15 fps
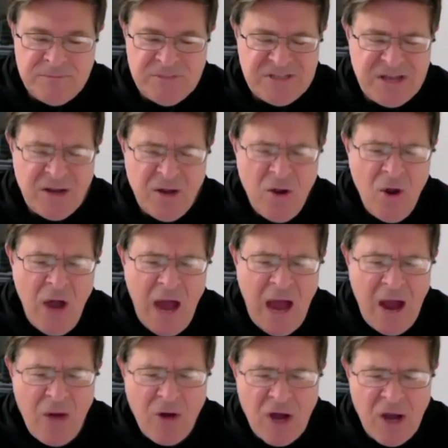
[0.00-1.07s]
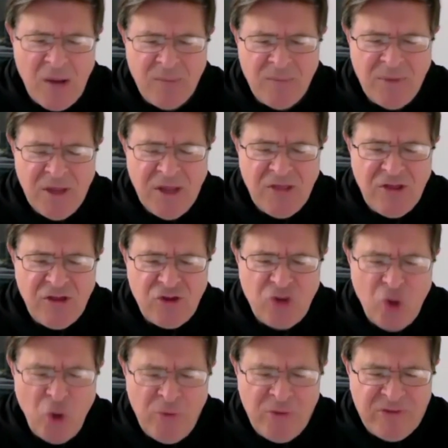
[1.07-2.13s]
He's saying, How come this
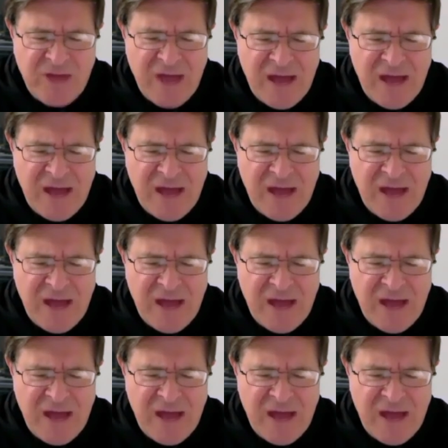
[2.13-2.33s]
homeless